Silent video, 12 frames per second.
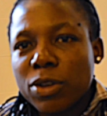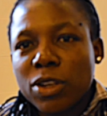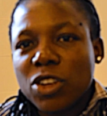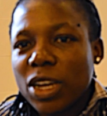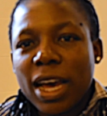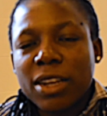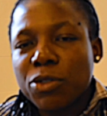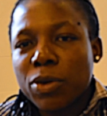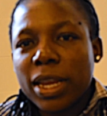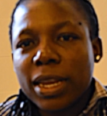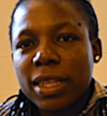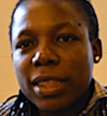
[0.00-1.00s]
she can't do
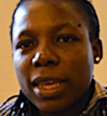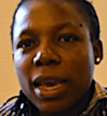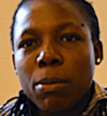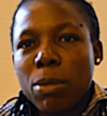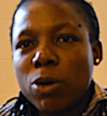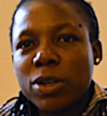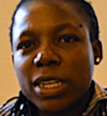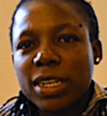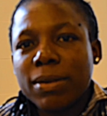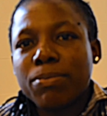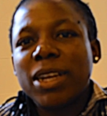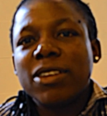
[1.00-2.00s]
anything about it,
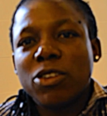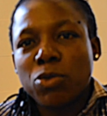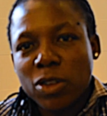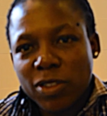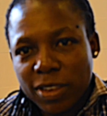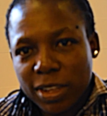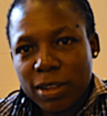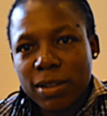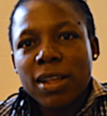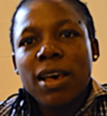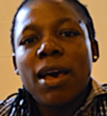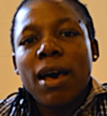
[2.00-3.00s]
but she will still
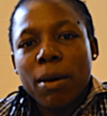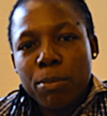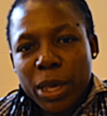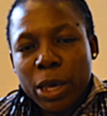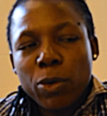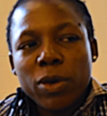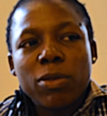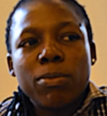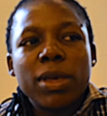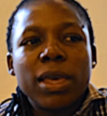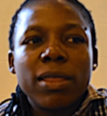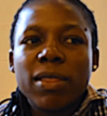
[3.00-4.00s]
being with
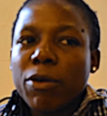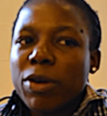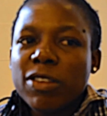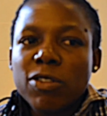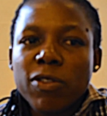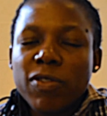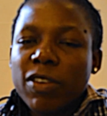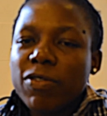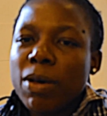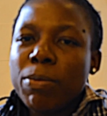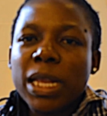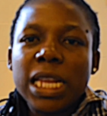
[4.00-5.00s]
me. The rest of the
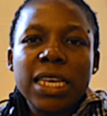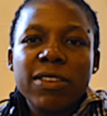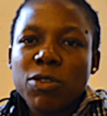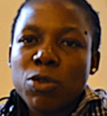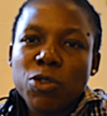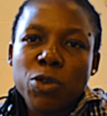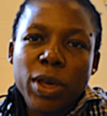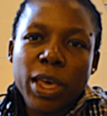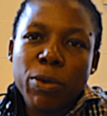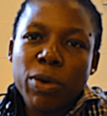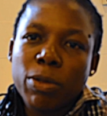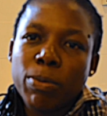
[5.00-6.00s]
family is not
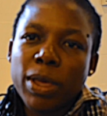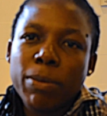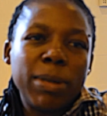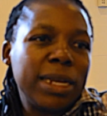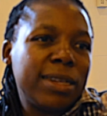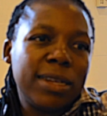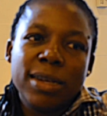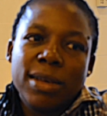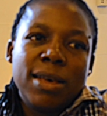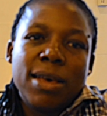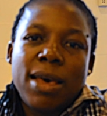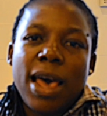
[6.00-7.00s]
okay with me, but
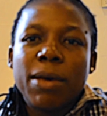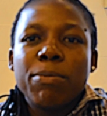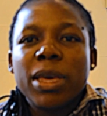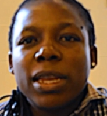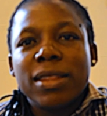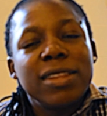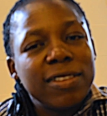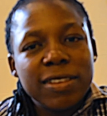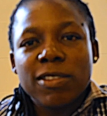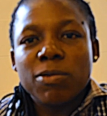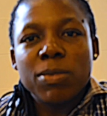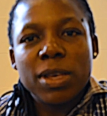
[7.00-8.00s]
I mean, this
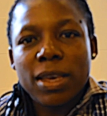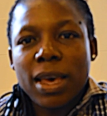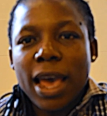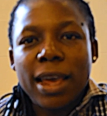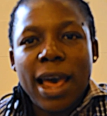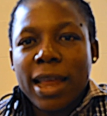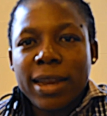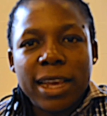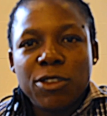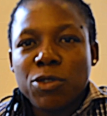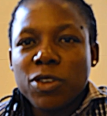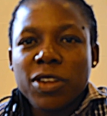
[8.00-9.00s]
is me, and
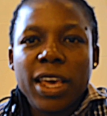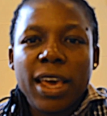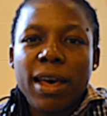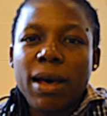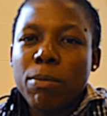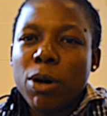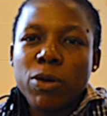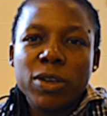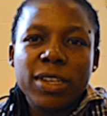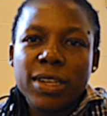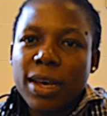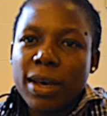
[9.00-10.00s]
I don't care
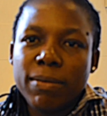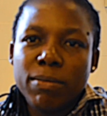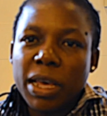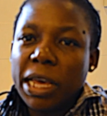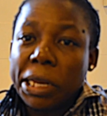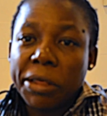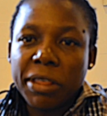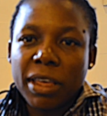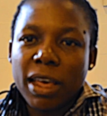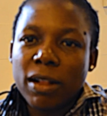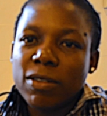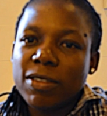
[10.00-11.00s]
about anything
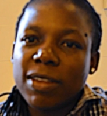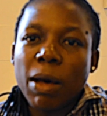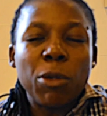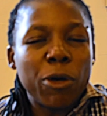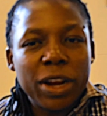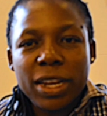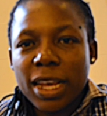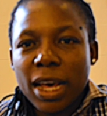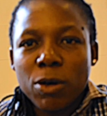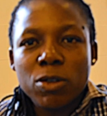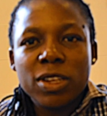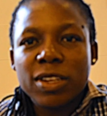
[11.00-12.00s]
else. I'm already
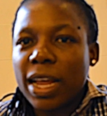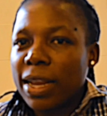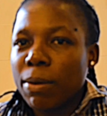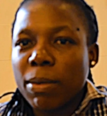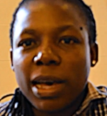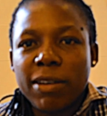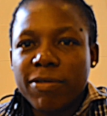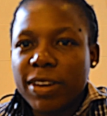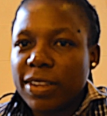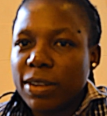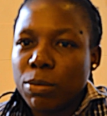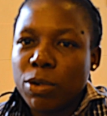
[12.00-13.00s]
out and I'm
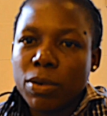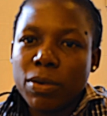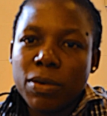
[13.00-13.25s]
comfortable.